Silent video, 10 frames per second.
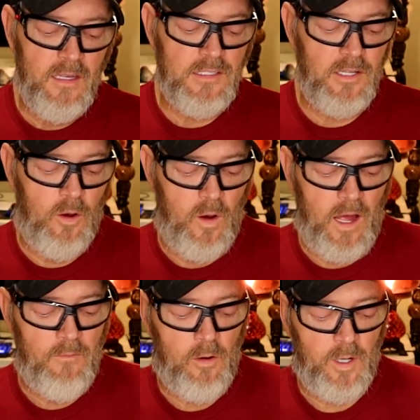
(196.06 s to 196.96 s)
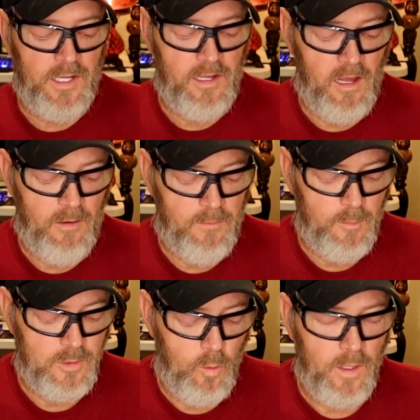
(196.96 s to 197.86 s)
So I've already got it
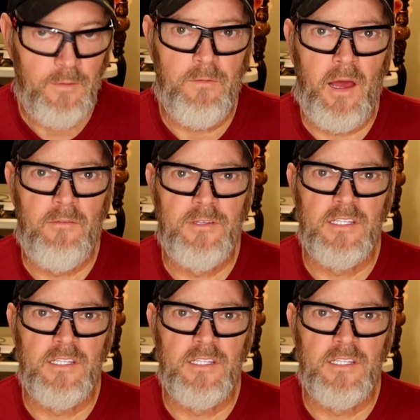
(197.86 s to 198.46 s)
from 25